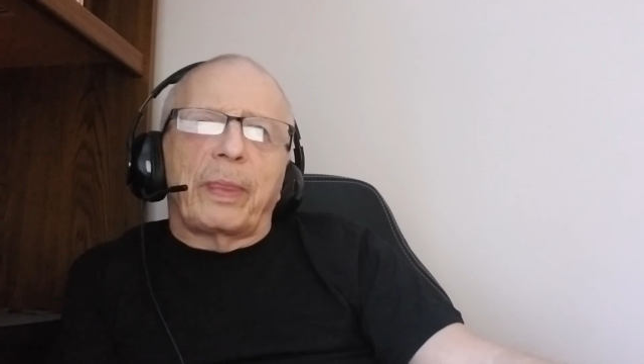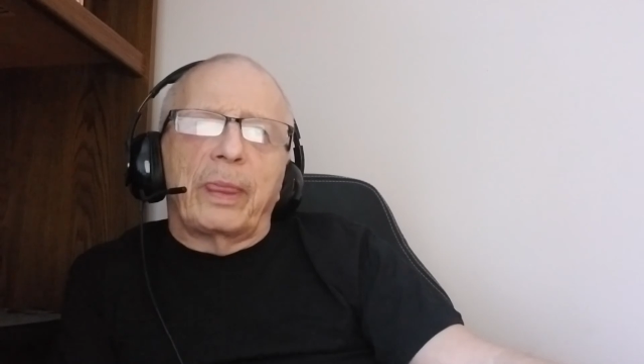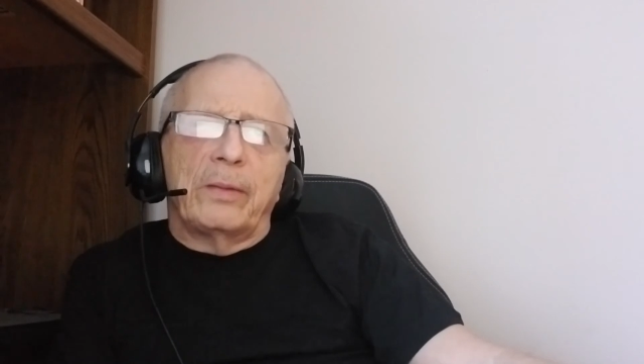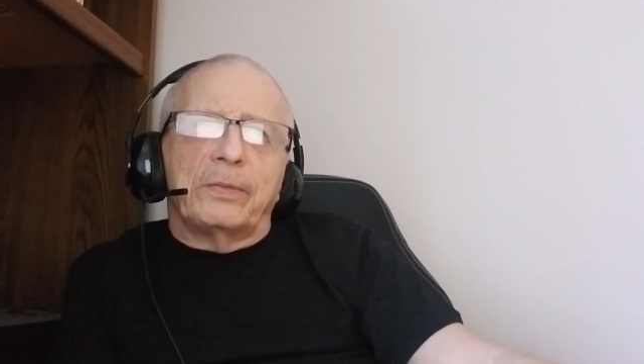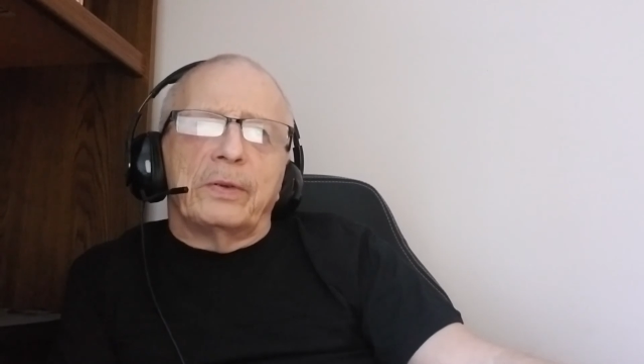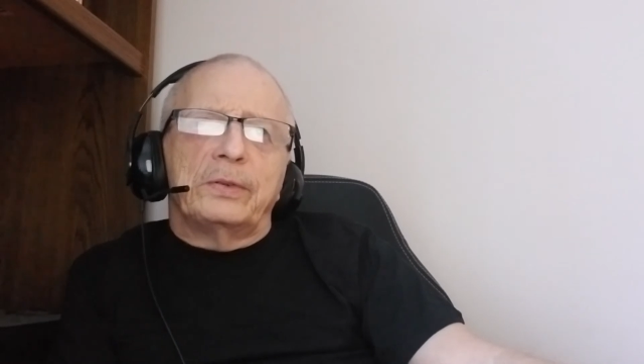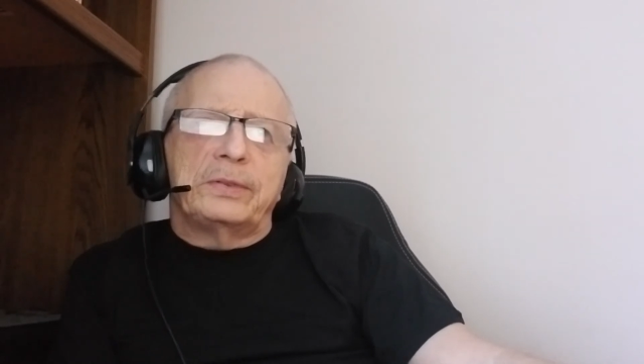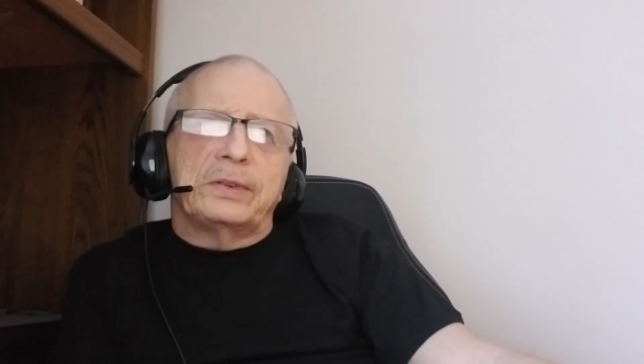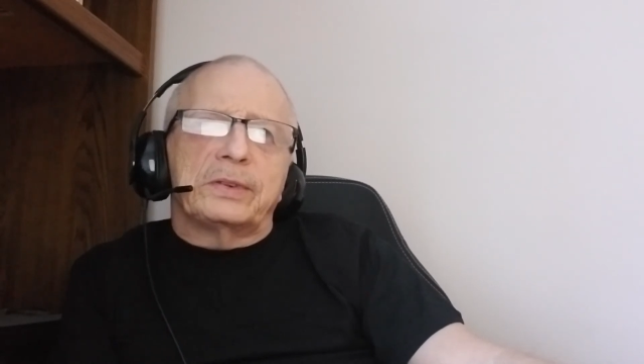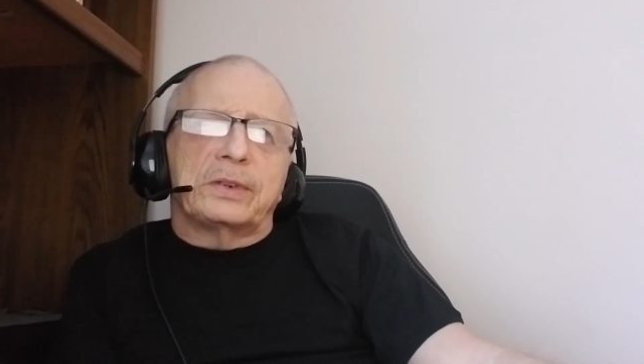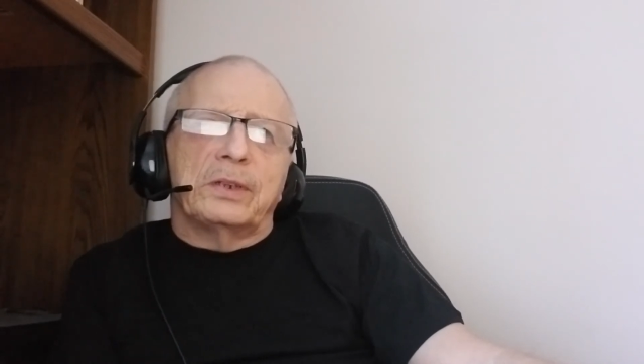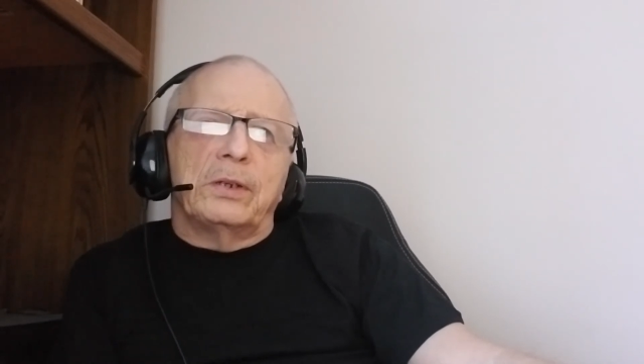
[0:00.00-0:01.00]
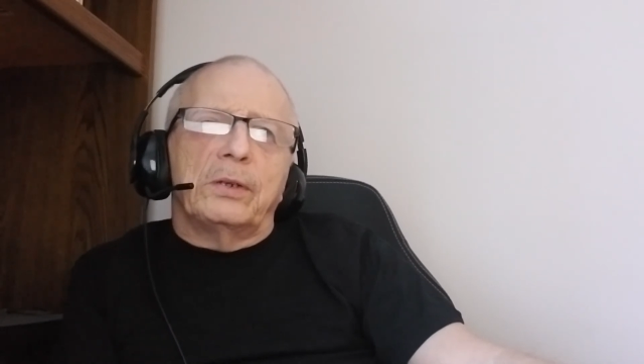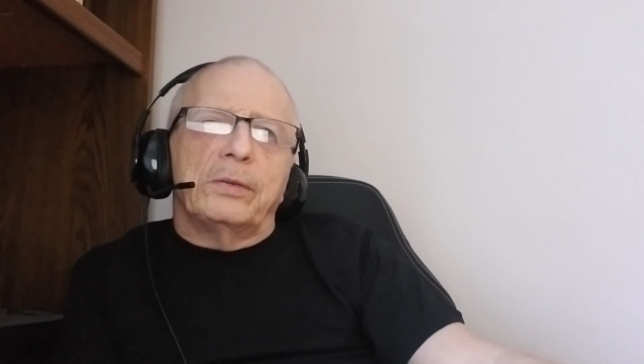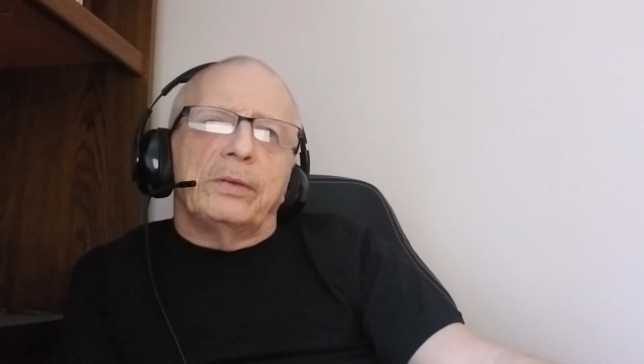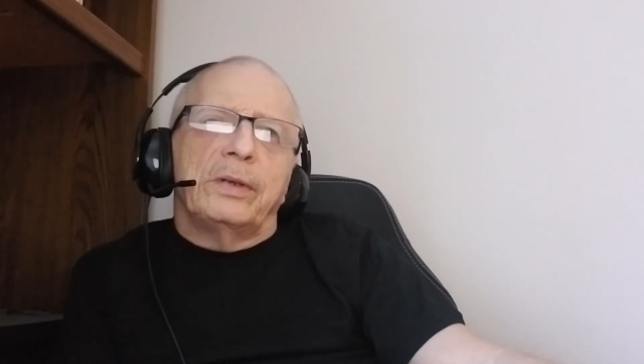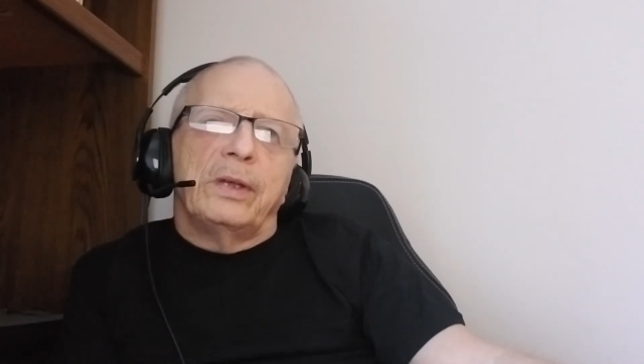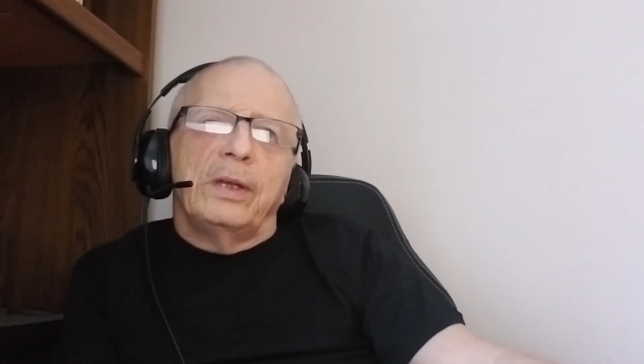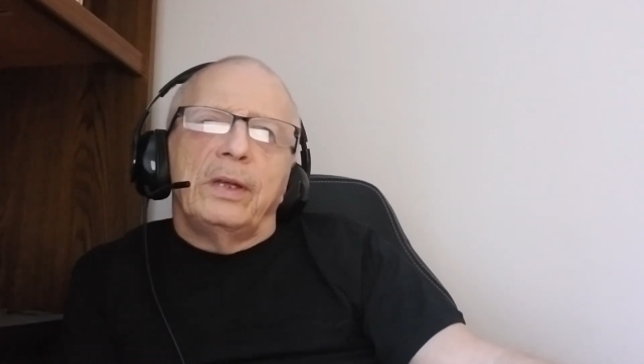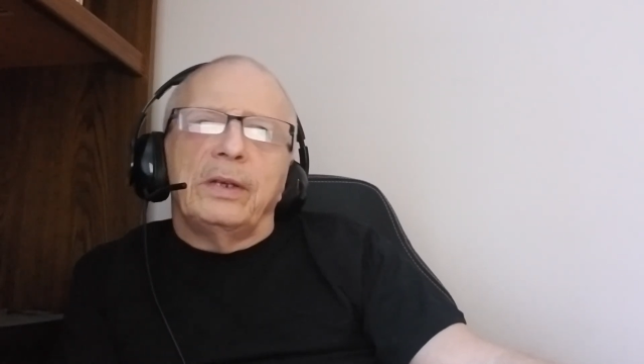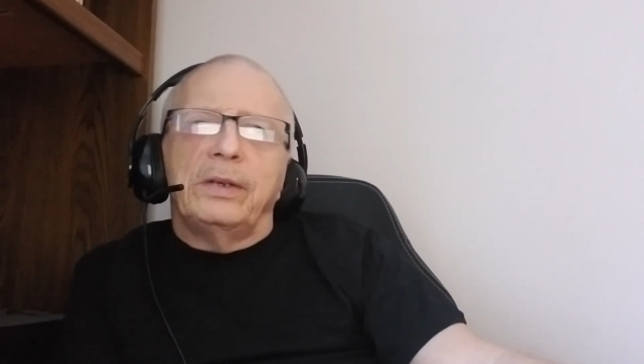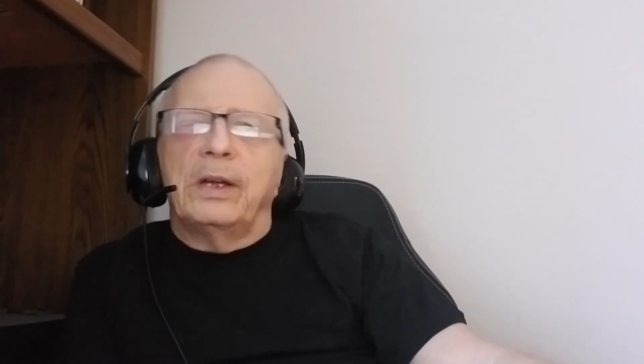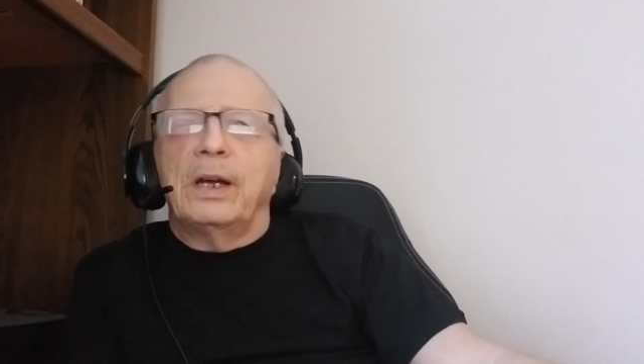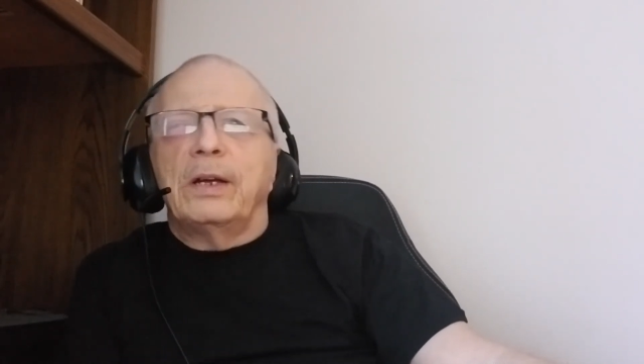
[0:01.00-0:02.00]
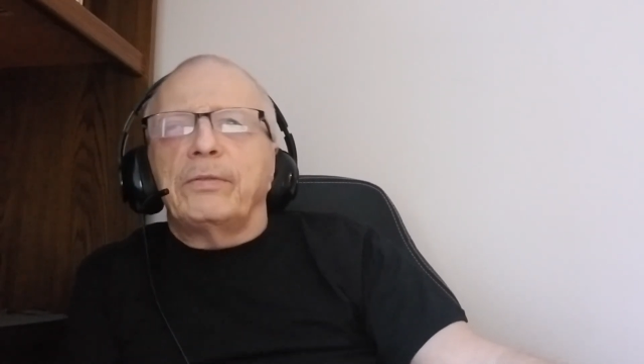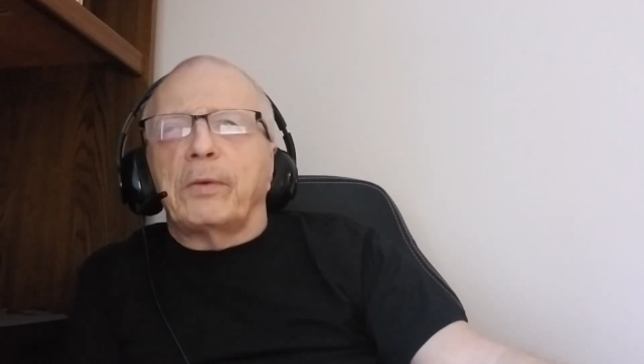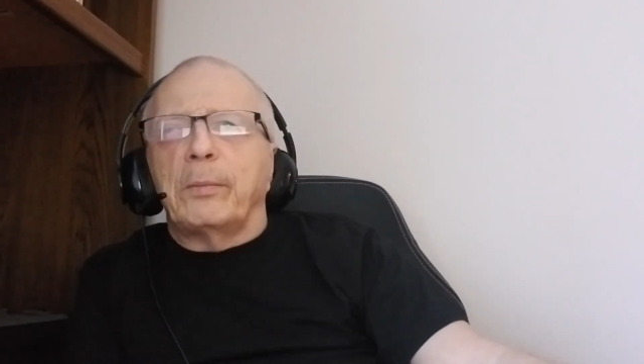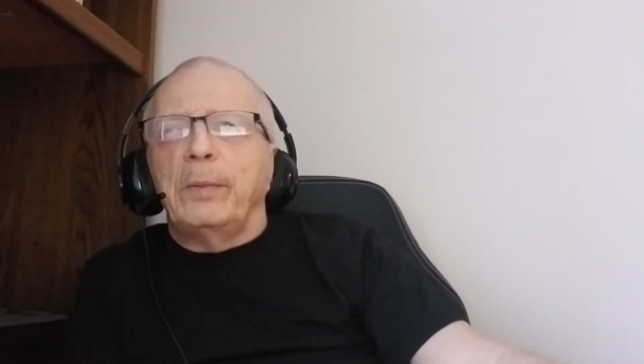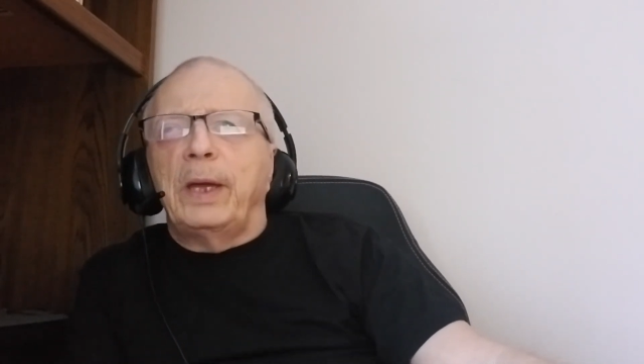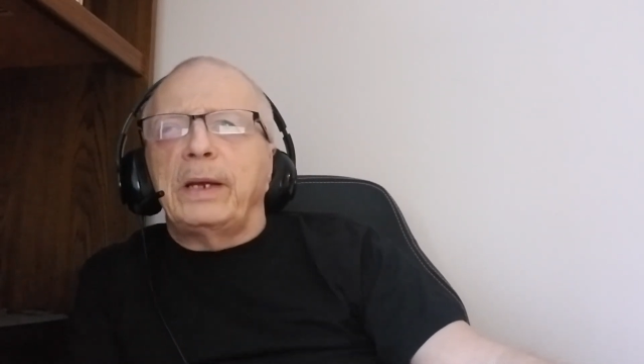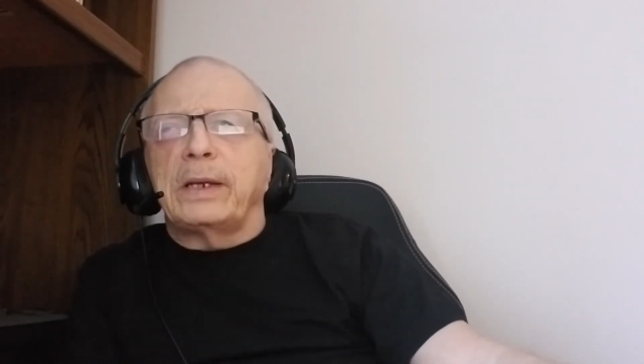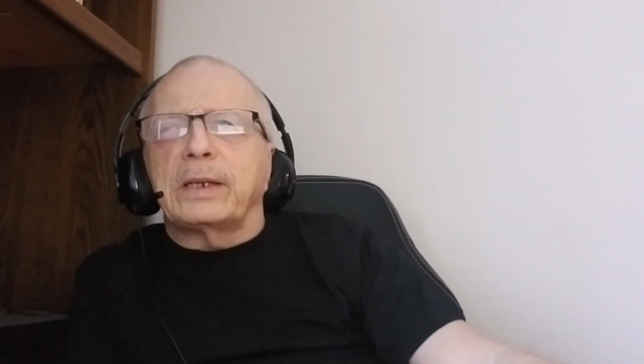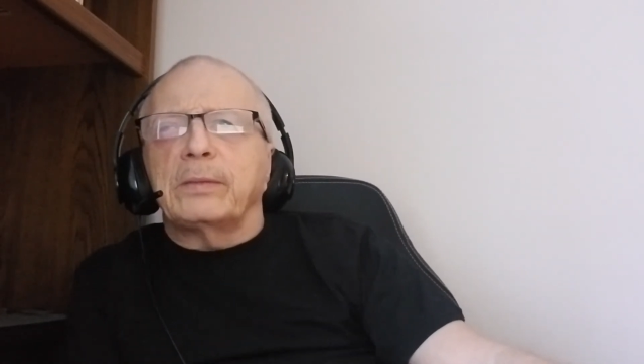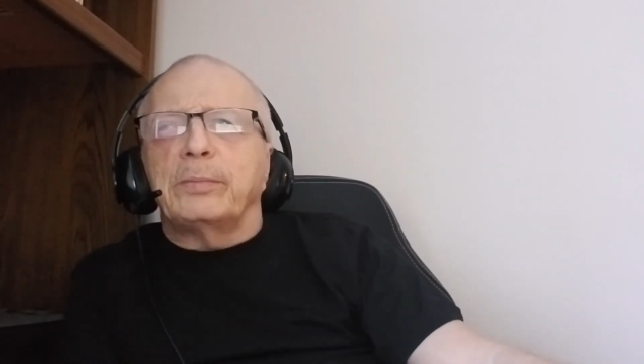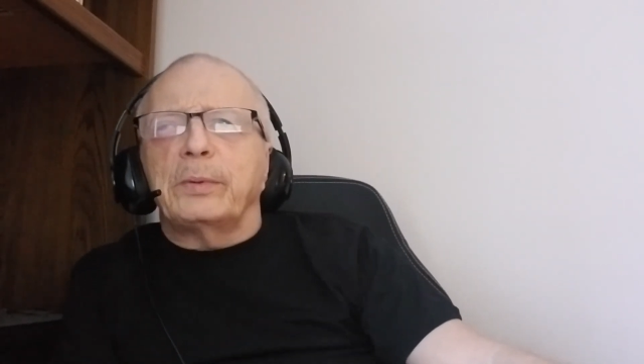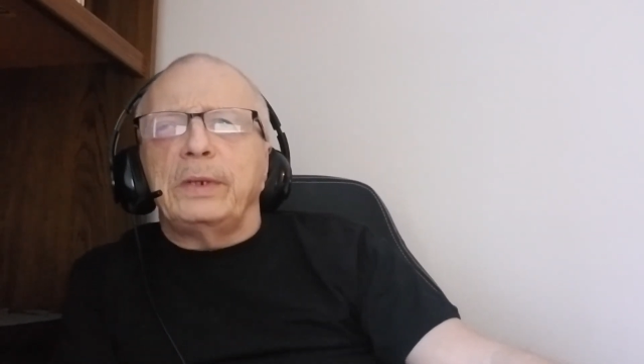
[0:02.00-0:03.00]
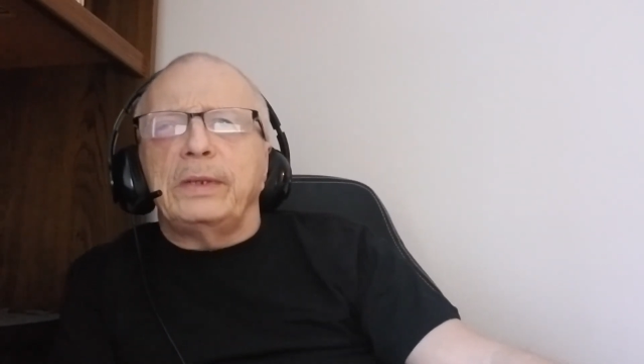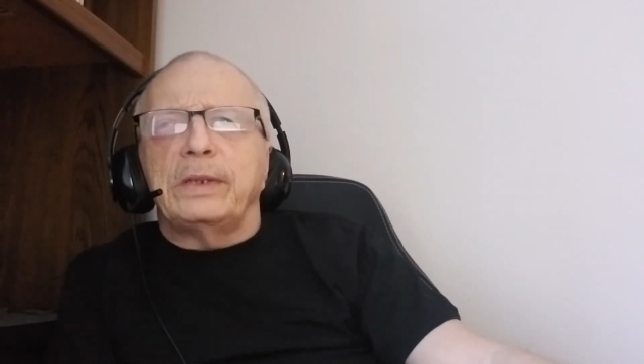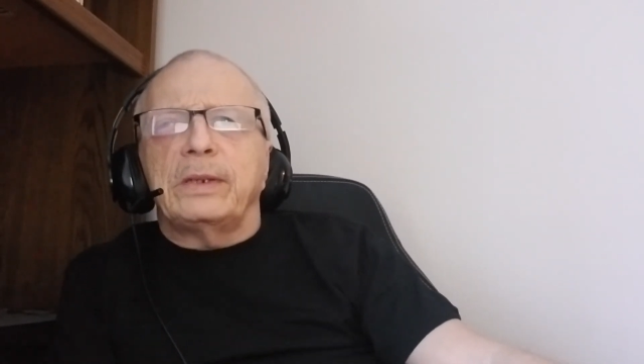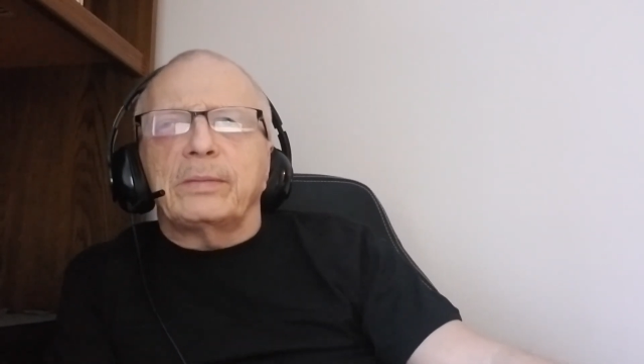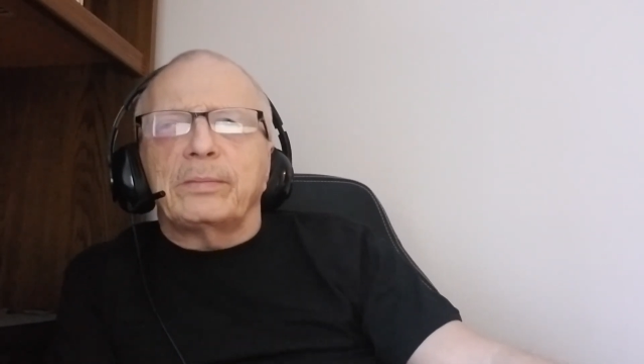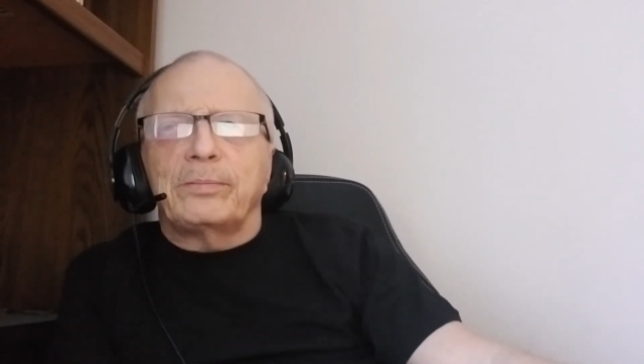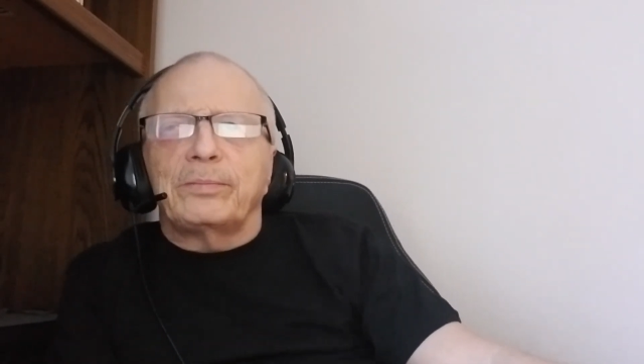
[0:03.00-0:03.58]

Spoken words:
The first is called diaphragmatic breathing,